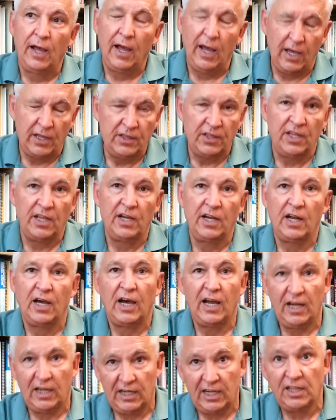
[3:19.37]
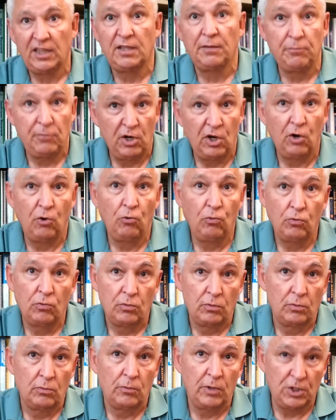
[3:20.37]
And then I let them know
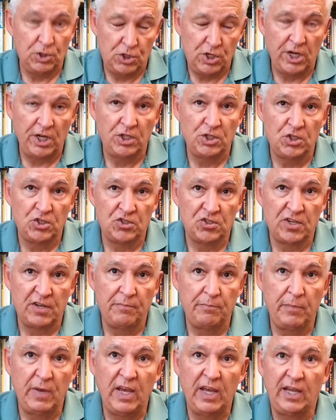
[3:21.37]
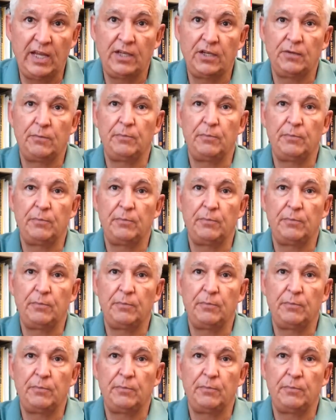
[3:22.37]
what changes I've made,